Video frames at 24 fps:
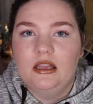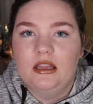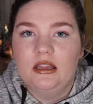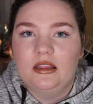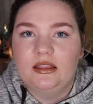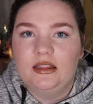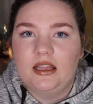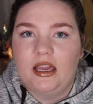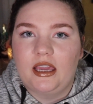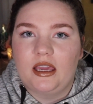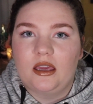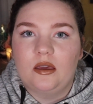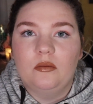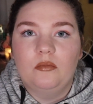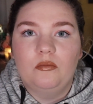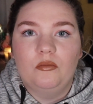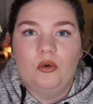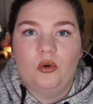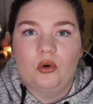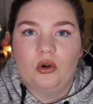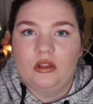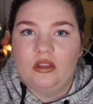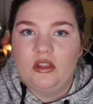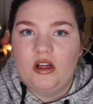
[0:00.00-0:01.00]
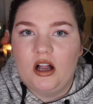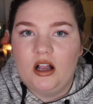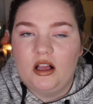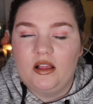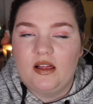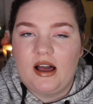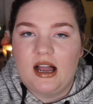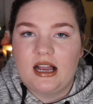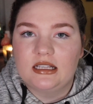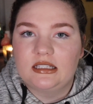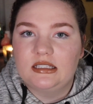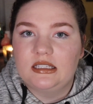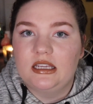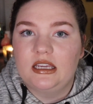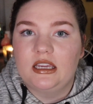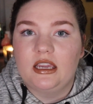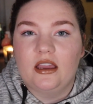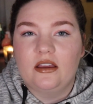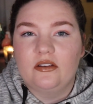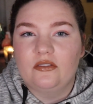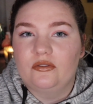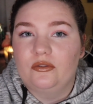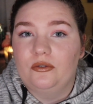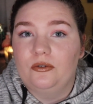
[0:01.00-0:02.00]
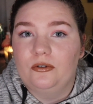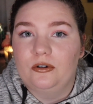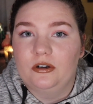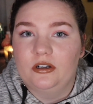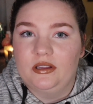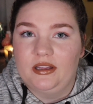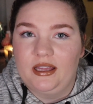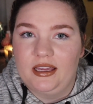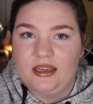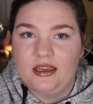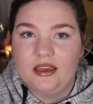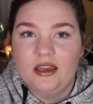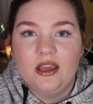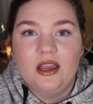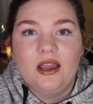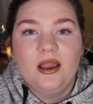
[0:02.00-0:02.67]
like more long lasting and for like